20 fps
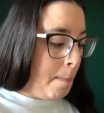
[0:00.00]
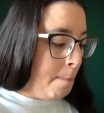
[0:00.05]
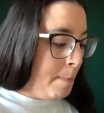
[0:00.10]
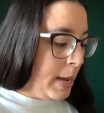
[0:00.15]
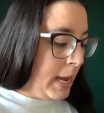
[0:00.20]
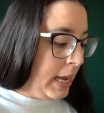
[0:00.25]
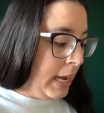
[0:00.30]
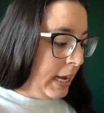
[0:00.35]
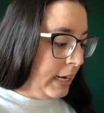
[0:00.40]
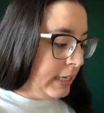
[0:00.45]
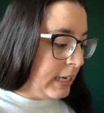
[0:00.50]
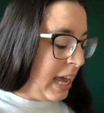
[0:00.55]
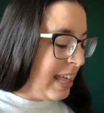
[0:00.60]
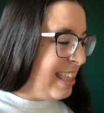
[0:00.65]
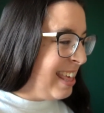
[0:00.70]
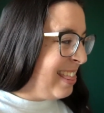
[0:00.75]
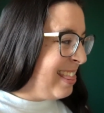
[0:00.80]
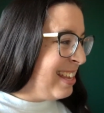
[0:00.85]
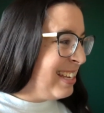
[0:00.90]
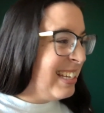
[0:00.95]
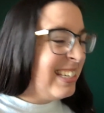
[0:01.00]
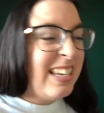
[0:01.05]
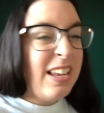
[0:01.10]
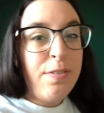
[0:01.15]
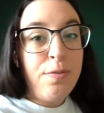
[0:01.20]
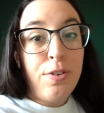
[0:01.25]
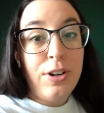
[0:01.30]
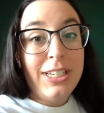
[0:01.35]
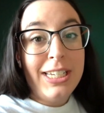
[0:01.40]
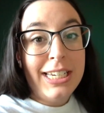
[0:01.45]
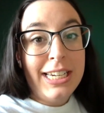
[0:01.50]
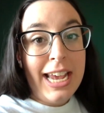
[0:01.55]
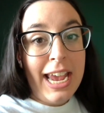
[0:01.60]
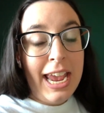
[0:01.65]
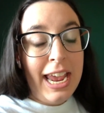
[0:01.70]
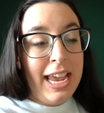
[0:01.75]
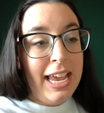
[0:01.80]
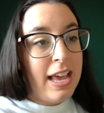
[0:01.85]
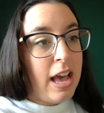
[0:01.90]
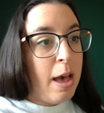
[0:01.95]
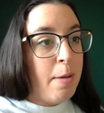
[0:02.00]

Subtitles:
But I think this is it for today.